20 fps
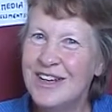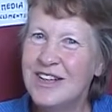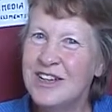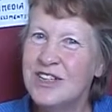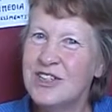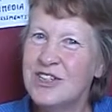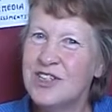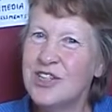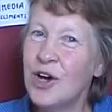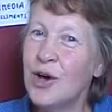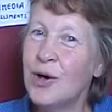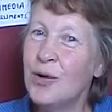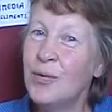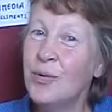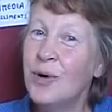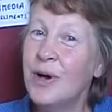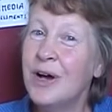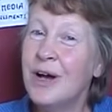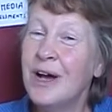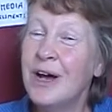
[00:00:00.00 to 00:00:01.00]

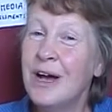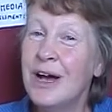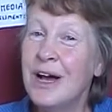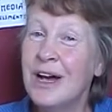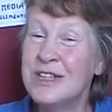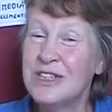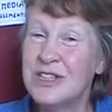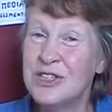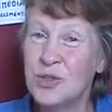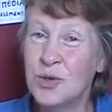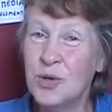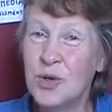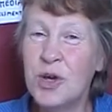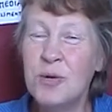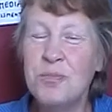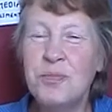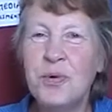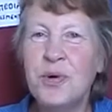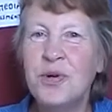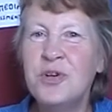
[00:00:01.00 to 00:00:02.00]
So as a
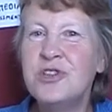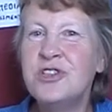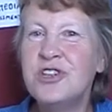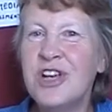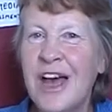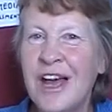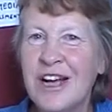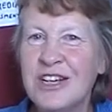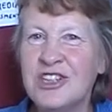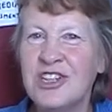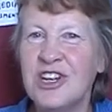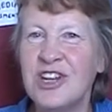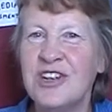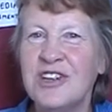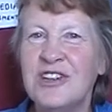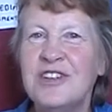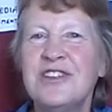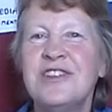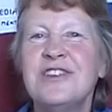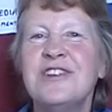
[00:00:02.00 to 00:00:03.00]
talking point,
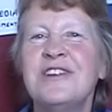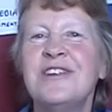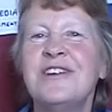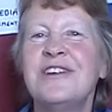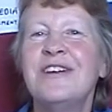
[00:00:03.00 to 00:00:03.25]
excellent,